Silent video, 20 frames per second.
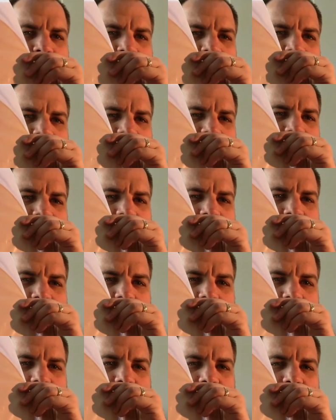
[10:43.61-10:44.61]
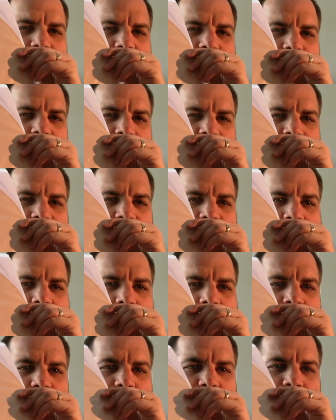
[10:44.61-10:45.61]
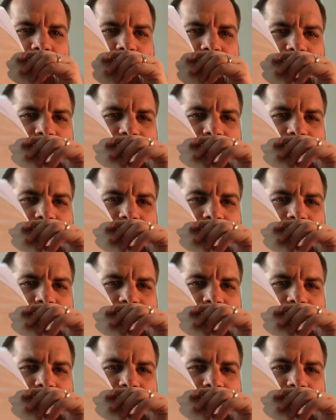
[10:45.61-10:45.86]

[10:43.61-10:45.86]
pink, and green vinyl.